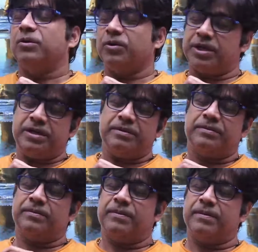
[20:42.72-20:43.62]
Okay,
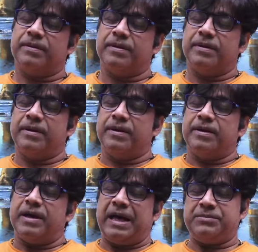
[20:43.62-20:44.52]

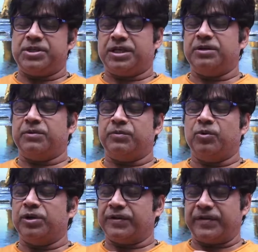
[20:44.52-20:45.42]
I'm taking one
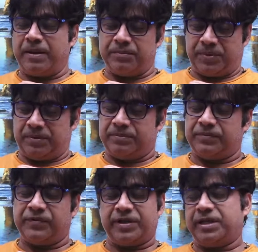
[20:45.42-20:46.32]
more example.
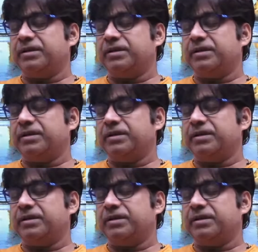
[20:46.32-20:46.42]
Say